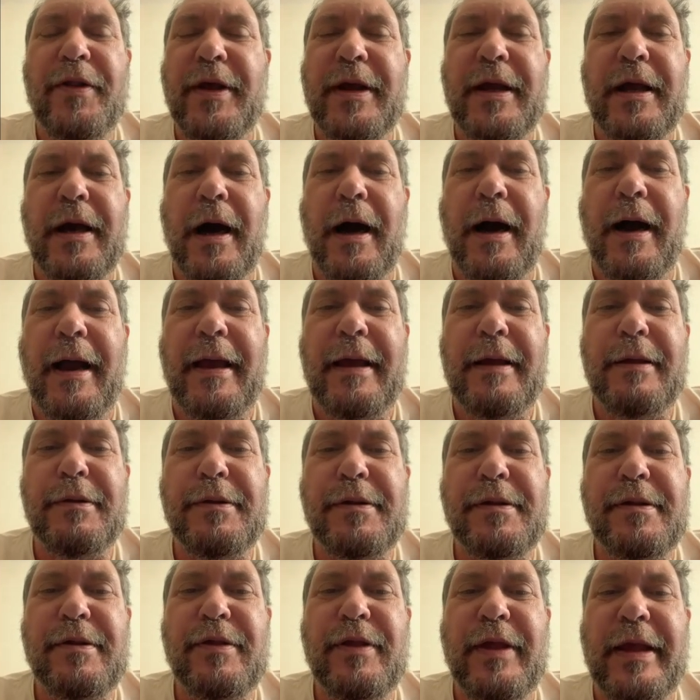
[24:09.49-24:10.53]
the
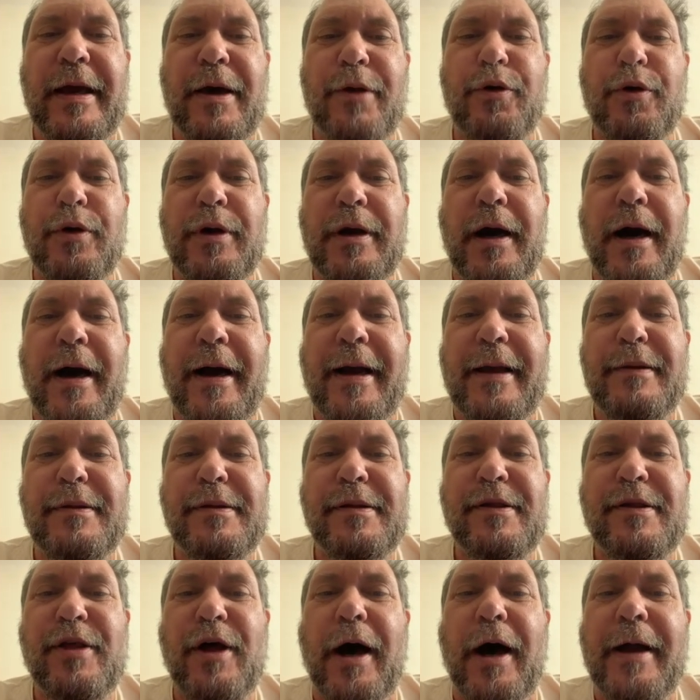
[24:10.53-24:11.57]
guys, the other
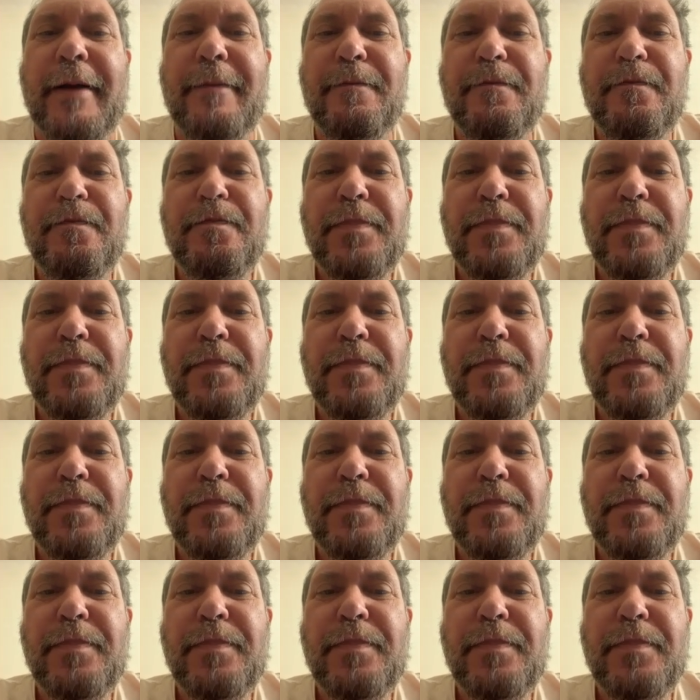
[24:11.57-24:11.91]
guys, thought